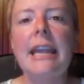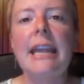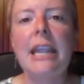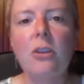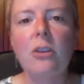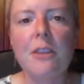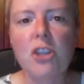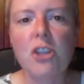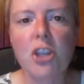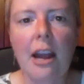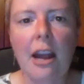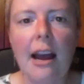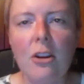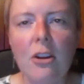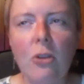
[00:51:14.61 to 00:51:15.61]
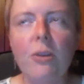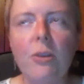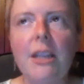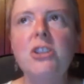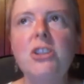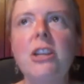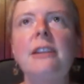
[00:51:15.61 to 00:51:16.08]
Here in the Chicago
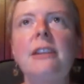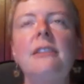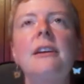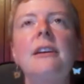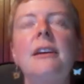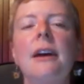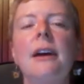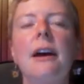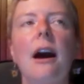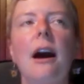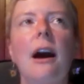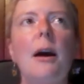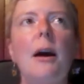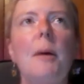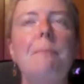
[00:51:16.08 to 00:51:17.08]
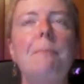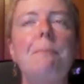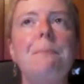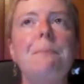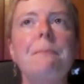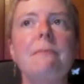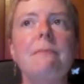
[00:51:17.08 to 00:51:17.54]
region,
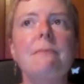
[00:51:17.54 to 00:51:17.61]
um,